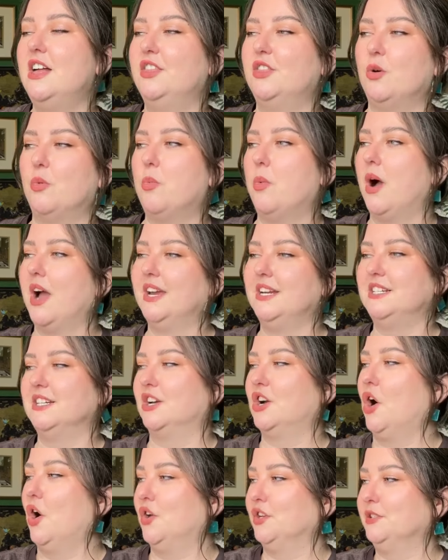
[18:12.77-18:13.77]
the wider
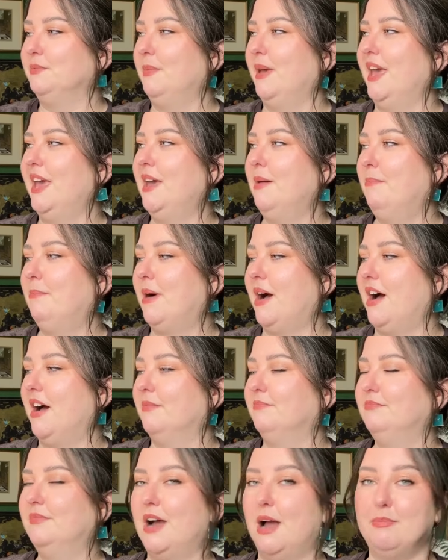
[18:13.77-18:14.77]
cosmere,
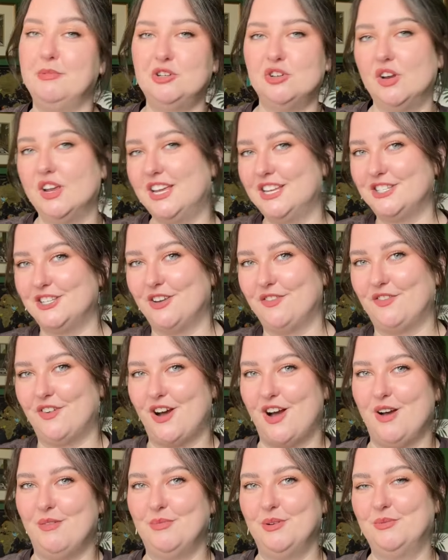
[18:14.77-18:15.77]
but I'm enjoying it so
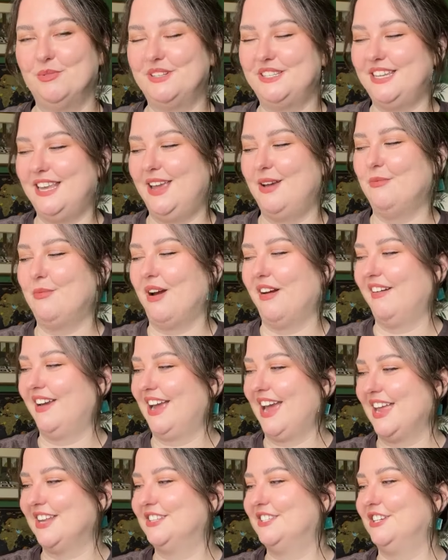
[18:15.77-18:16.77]
far. We will see where it
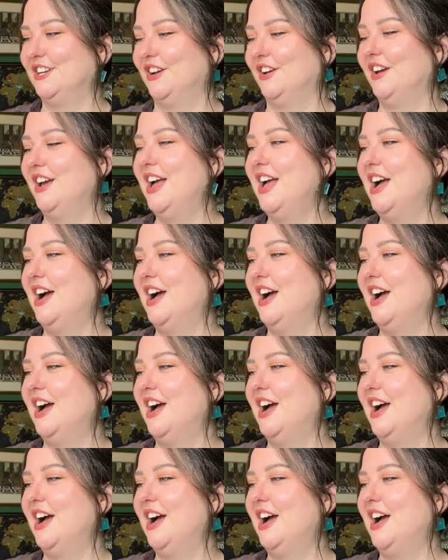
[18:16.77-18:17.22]
gets to.